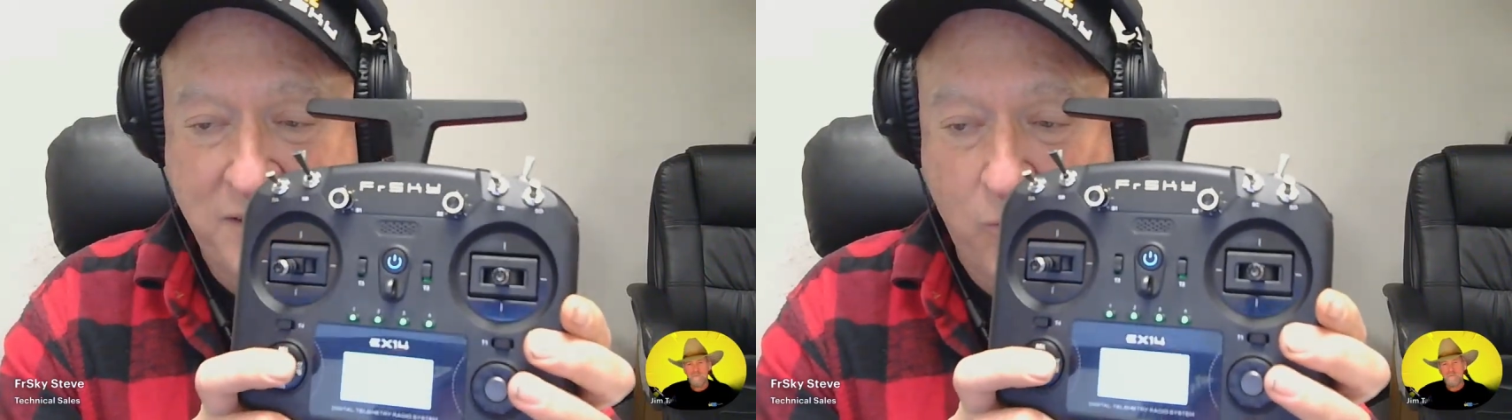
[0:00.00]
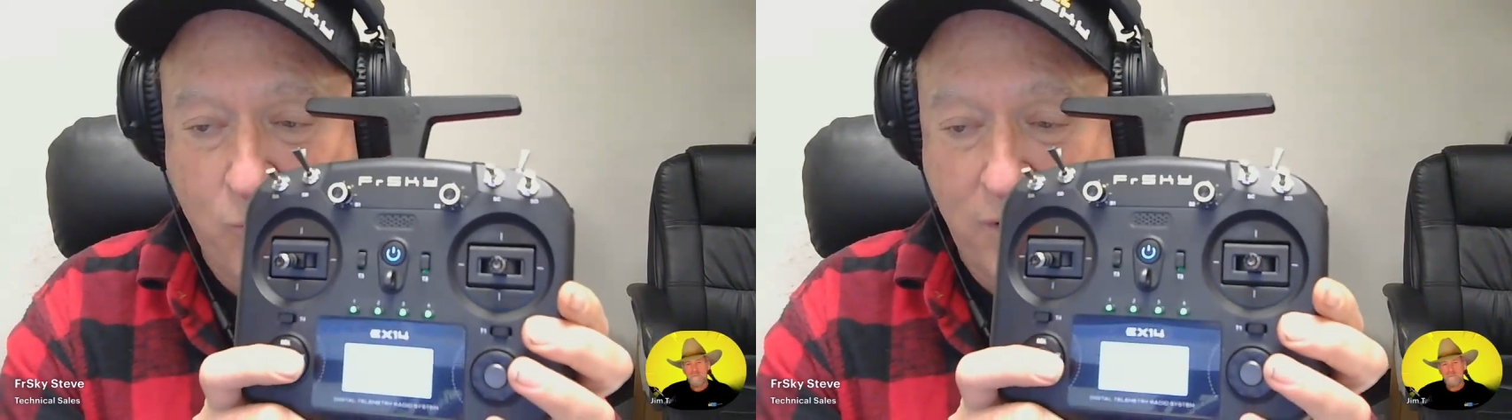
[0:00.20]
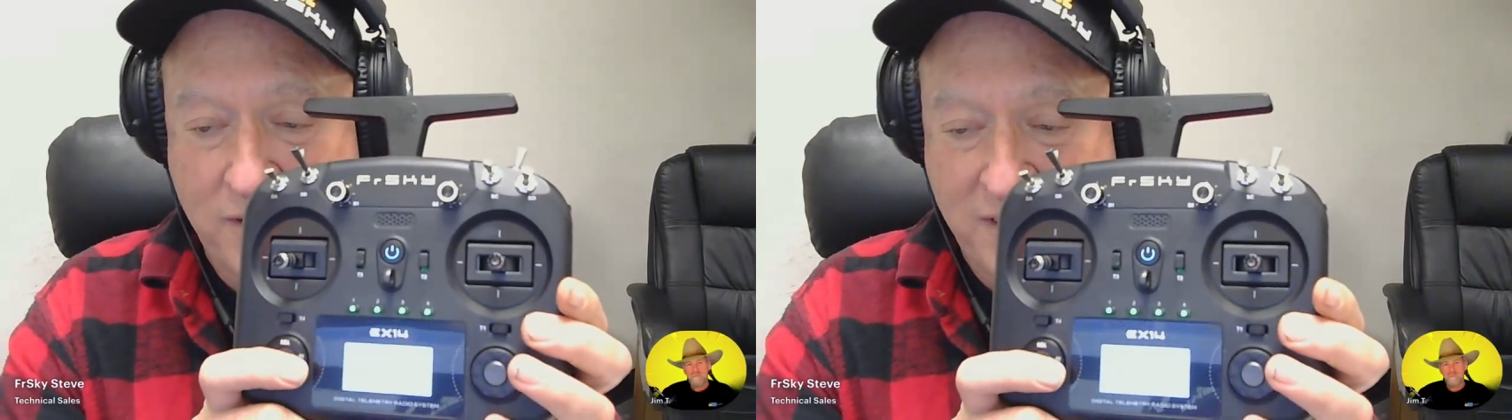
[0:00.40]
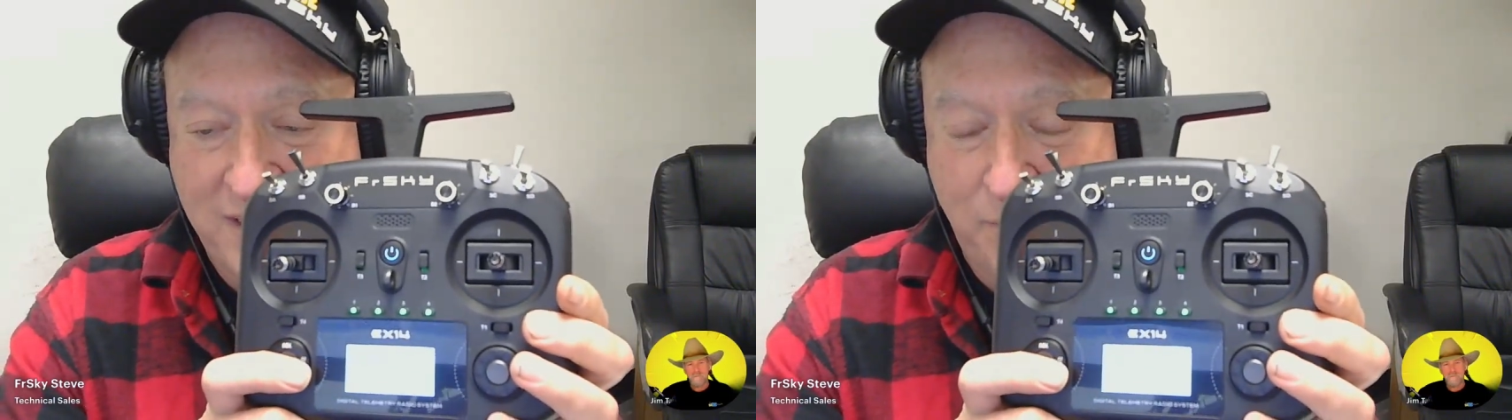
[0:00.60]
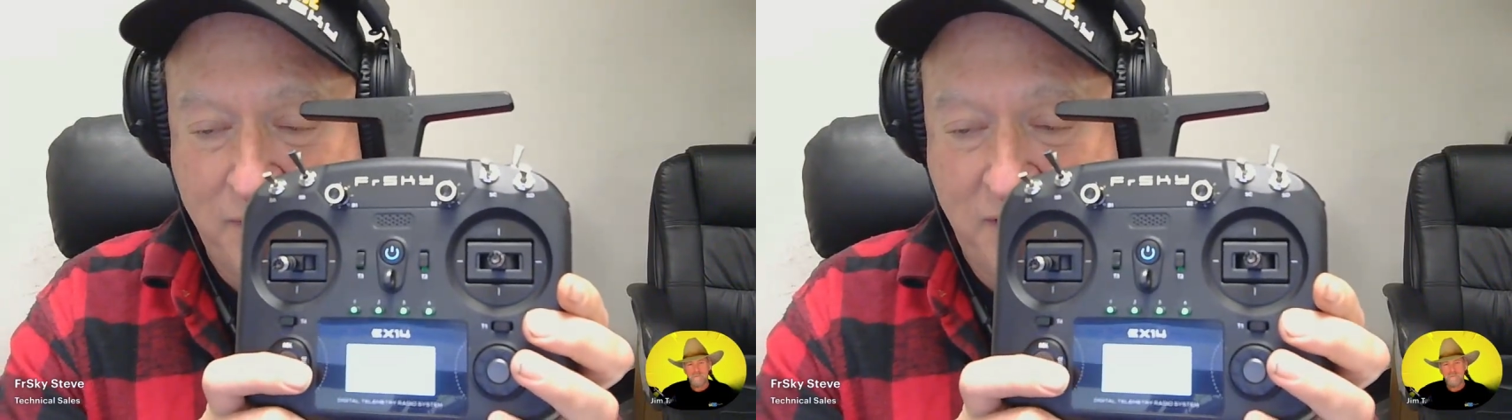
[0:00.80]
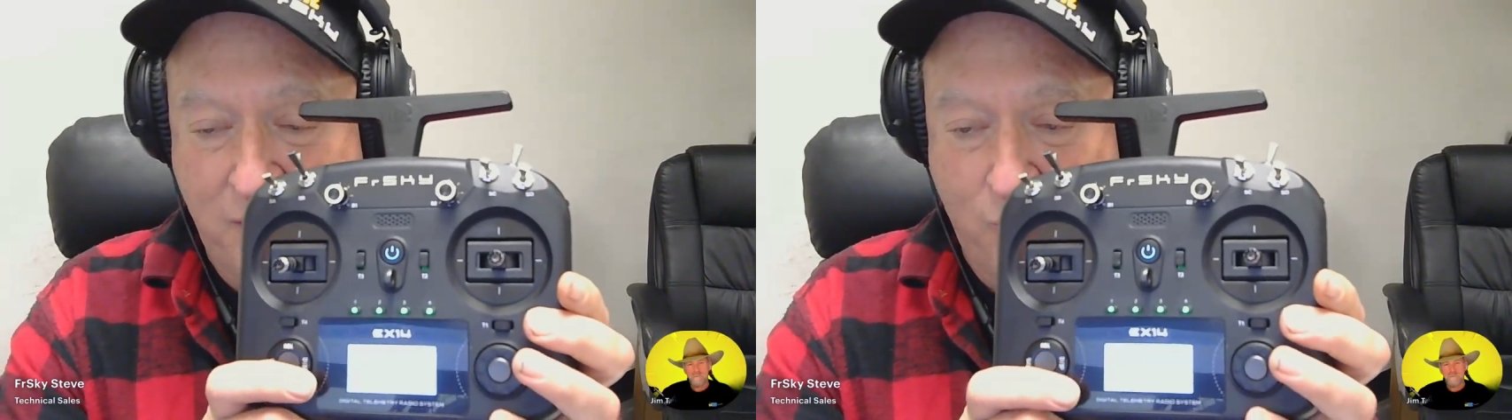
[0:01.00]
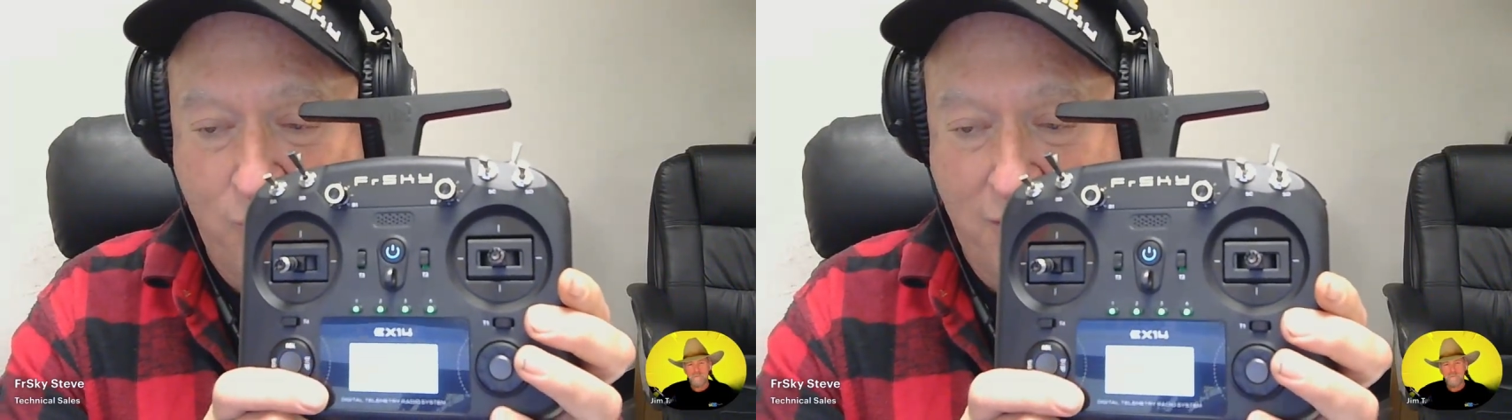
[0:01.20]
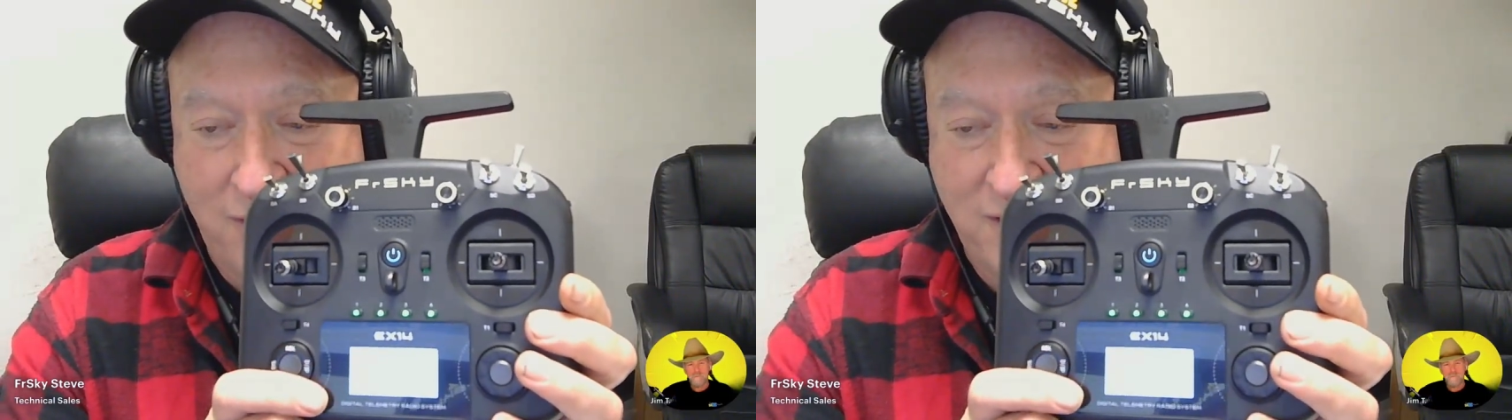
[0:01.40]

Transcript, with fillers: to work simply don't work.